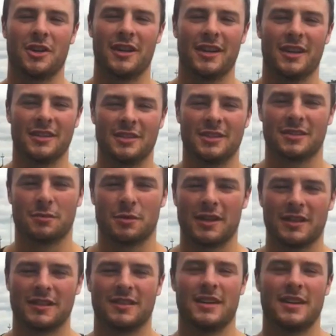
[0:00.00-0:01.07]
Here, I just
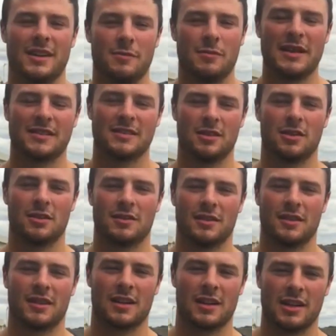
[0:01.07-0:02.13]
want to say best of luck
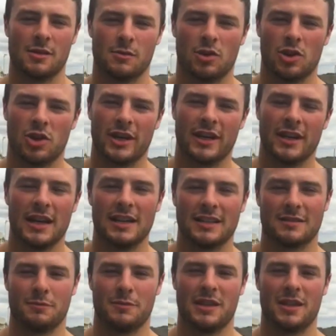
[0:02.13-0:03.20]
to Claire Malloy and Alison